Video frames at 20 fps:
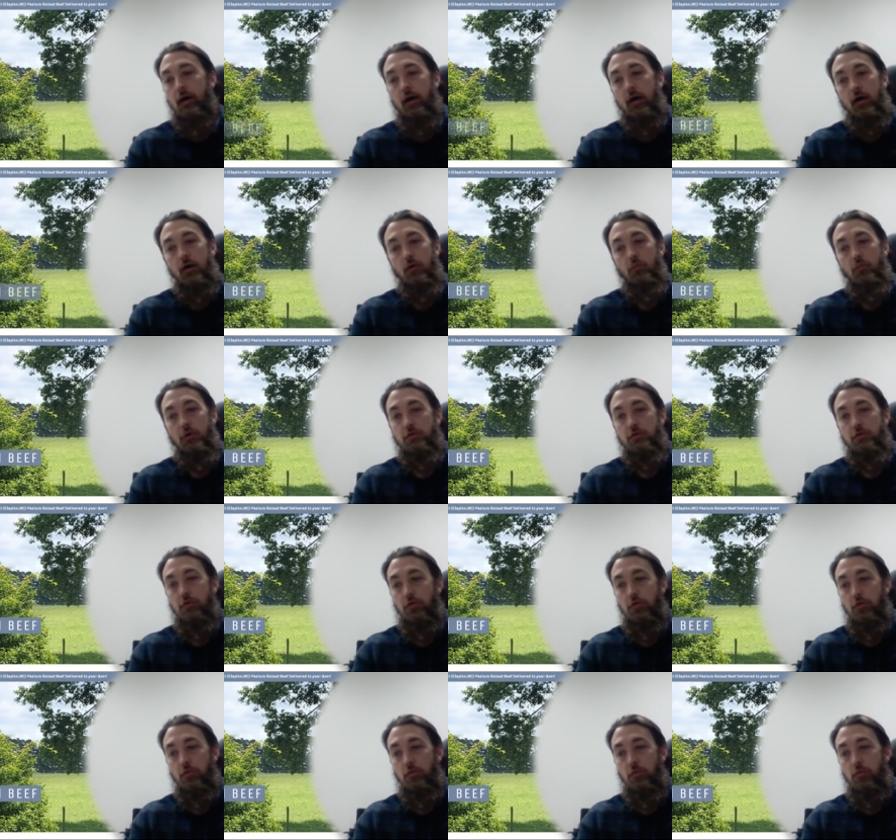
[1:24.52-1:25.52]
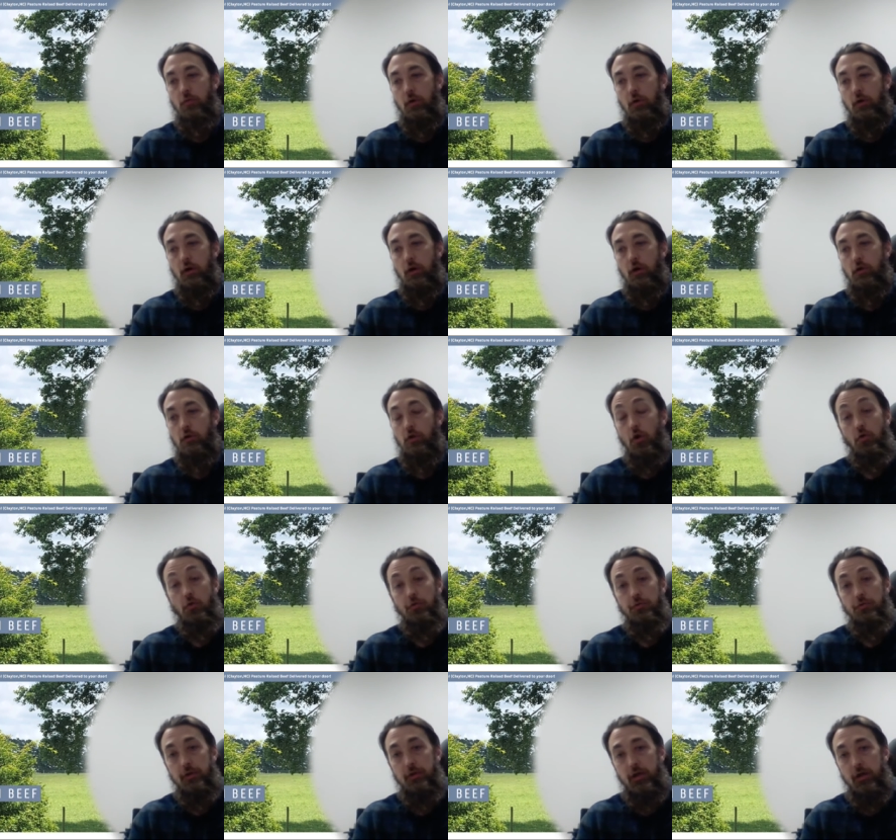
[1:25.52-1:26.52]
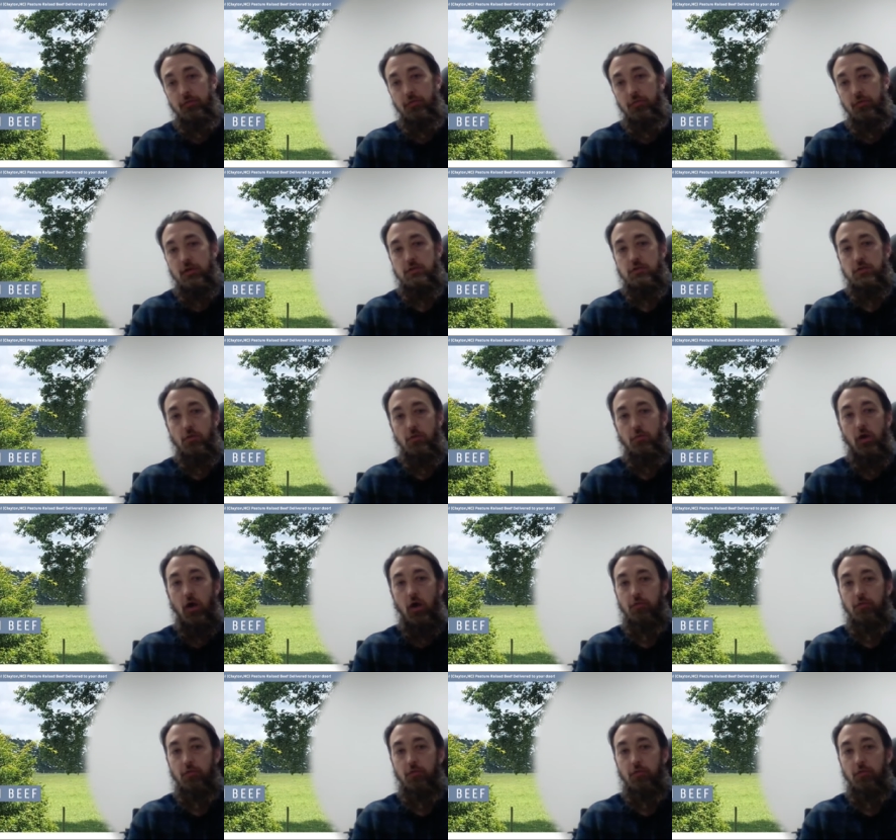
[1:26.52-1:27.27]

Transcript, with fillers: Uh, we do uh, local delivery, so we